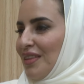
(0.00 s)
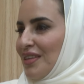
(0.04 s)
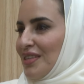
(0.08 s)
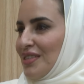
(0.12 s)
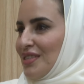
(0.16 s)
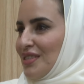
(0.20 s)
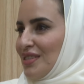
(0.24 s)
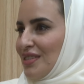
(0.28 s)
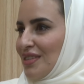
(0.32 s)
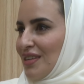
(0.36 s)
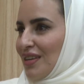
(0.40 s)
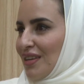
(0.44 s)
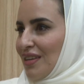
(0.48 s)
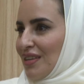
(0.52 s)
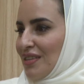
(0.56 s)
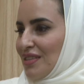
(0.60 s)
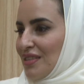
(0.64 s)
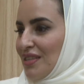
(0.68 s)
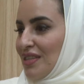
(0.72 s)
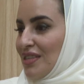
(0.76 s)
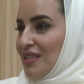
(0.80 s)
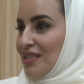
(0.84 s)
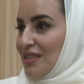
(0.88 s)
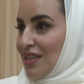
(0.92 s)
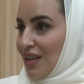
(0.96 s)
this
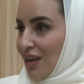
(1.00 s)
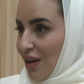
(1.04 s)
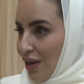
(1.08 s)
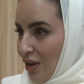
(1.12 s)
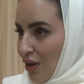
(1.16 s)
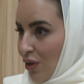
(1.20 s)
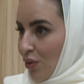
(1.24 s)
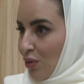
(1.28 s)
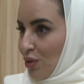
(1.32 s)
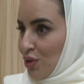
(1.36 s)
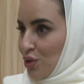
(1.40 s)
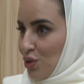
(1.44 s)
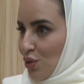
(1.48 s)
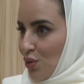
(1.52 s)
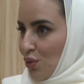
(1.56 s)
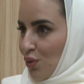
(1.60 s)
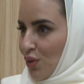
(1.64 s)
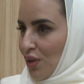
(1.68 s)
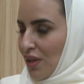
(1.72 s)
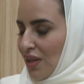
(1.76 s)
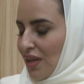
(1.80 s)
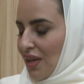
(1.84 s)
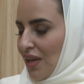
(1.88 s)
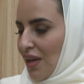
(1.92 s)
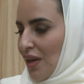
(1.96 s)
season and also
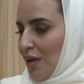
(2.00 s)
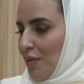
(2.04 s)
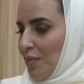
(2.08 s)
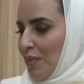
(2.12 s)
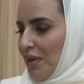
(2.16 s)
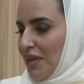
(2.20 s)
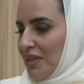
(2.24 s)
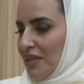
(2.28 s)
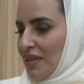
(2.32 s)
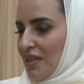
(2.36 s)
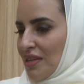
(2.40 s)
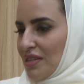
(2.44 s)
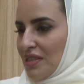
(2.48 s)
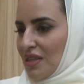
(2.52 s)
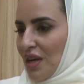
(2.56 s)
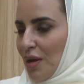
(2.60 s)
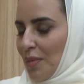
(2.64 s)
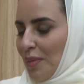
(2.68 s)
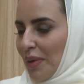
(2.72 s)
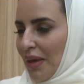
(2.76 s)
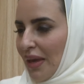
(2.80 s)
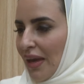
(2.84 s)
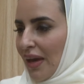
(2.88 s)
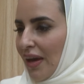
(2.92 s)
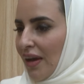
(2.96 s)
the meetings
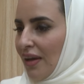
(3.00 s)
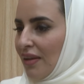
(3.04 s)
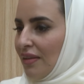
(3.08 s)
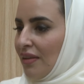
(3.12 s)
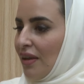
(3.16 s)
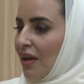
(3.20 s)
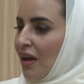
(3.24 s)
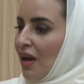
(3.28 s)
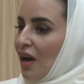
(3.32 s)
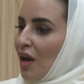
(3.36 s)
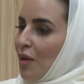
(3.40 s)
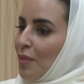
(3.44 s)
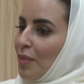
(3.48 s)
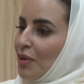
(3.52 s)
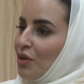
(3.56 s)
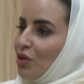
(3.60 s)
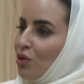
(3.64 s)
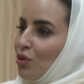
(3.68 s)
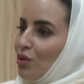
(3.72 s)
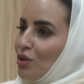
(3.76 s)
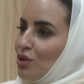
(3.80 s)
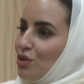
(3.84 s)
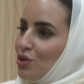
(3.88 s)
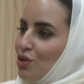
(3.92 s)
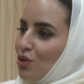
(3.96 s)
coming ahead, but
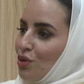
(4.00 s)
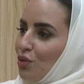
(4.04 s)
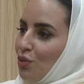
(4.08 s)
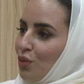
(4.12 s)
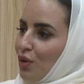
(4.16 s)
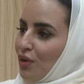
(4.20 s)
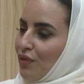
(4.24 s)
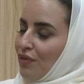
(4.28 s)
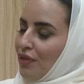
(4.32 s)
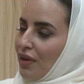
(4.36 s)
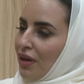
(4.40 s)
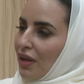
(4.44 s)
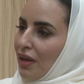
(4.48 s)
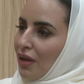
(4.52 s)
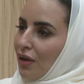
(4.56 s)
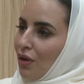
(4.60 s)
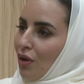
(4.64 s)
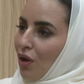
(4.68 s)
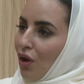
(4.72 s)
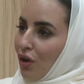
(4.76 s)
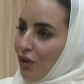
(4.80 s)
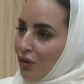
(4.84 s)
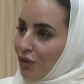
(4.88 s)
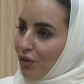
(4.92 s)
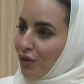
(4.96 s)
also we're very
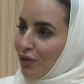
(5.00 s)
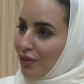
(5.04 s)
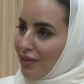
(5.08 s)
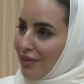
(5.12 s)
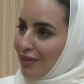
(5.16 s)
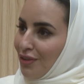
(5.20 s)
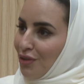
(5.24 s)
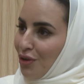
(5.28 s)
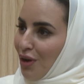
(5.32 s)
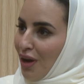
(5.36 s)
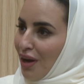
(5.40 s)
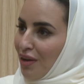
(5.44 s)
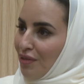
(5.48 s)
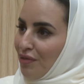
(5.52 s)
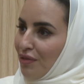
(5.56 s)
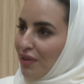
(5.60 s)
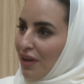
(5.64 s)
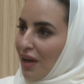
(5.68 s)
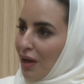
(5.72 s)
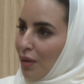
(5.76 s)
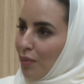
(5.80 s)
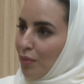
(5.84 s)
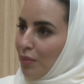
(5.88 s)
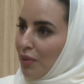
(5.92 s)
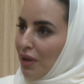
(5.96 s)
honored to have
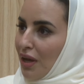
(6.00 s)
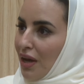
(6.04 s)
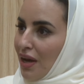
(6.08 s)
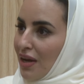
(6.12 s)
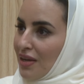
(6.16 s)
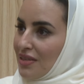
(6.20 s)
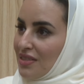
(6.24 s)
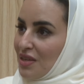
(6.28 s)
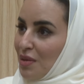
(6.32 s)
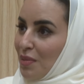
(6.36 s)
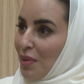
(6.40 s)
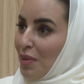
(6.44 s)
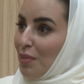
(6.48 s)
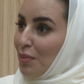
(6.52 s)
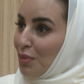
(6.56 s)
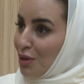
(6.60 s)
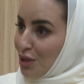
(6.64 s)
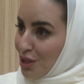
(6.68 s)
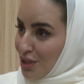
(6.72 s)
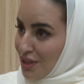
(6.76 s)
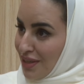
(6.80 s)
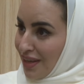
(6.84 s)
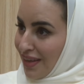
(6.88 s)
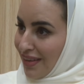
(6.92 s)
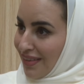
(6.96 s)
Gambia as a member
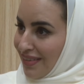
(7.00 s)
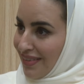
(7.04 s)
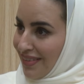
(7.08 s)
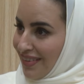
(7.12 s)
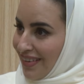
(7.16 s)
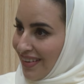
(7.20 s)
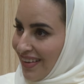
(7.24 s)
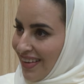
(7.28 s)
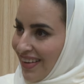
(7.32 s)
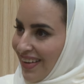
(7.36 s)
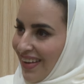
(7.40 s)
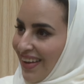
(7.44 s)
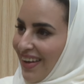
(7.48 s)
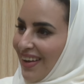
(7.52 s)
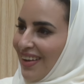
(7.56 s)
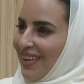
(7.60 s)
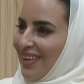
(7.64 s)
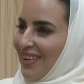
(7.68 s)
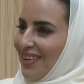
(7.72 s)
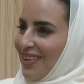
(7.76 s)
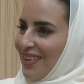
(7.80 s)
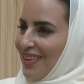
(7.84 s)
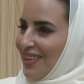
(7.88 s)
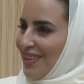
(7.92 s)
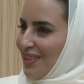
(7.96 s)
state
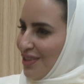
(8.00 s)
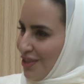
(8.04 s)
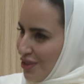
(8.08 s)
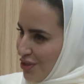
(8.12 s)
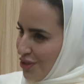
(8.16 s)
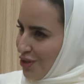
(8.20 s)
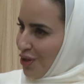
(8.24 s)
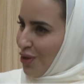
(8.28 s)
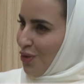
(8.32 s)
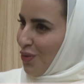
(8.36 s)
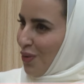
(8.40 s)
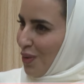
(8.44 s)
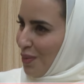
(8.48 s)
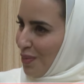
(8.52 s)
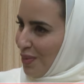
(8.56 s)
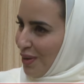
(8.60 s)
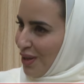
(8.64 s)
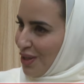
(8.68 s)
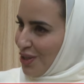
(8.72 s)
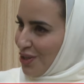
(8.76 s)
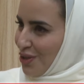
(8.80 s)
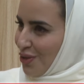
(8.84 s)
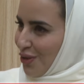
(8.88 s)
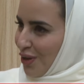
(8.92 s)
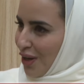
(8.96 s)
in the Digital
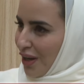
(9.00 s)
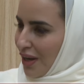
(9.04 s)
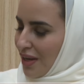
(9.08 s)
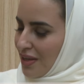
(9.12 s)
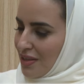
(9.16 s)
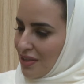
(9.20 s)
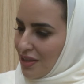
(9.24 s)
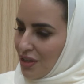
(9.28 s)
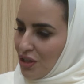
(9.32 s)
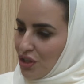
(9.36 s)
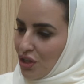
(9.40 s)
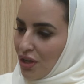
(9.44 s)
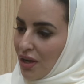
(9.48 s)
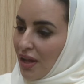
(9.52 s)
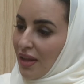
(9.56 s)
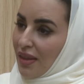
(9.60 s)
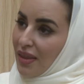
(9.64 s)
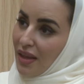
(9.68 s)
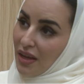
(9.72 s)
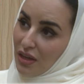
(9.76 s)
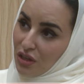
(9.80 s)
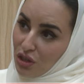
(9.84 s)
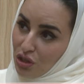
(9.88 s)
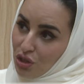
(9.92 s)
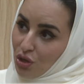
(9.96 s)
Cooperation Organization, and
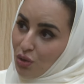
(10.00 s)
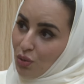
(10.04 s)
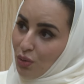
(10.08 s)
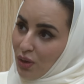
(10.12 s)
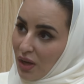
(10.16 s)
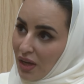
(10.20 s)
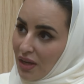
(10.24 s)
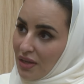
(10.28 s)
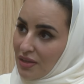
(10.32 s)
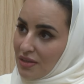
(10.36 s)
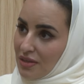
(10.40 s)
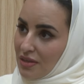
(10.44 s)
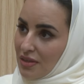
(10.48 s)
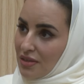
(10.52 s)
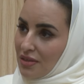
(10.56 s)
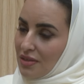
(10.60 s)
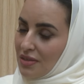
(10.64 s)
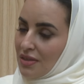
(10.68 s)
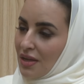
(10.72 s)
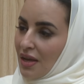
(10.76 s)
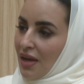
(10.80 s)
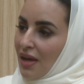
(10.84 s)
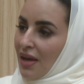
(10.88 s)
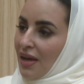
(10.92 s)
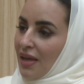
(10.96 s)
that showcases
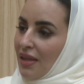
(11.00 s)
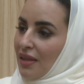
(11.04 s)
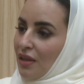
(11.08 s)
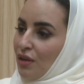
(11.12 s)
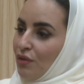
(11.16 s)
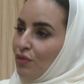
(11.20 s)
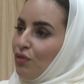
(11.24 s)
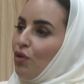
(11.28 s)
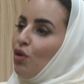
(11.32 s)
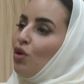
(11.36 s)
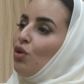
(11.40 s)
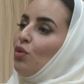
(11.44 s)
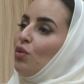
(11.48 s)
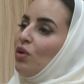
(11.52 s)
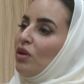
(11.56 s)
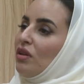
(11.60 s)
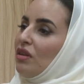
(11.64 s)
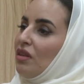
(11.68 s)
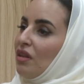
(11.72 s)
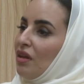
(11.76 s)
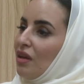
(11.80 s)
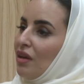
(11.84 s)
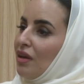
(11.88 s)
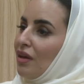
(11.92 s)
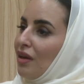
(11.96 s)
the forward
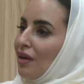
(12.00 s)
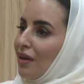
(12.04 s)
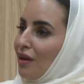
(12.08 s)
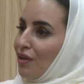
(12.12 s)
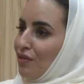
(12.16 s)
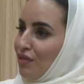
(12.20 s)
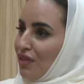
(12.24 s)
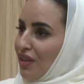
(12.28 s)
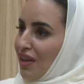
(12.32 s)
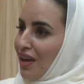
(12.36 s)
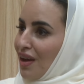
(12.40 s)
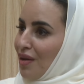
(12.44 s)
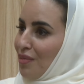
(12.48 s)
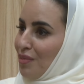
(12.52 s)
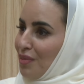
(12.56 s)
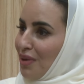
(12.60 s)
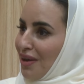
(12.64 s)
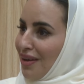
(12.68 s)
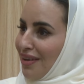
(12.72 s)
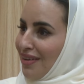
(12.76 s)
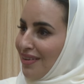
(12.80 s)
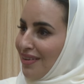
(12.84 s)
thinking of the Gambia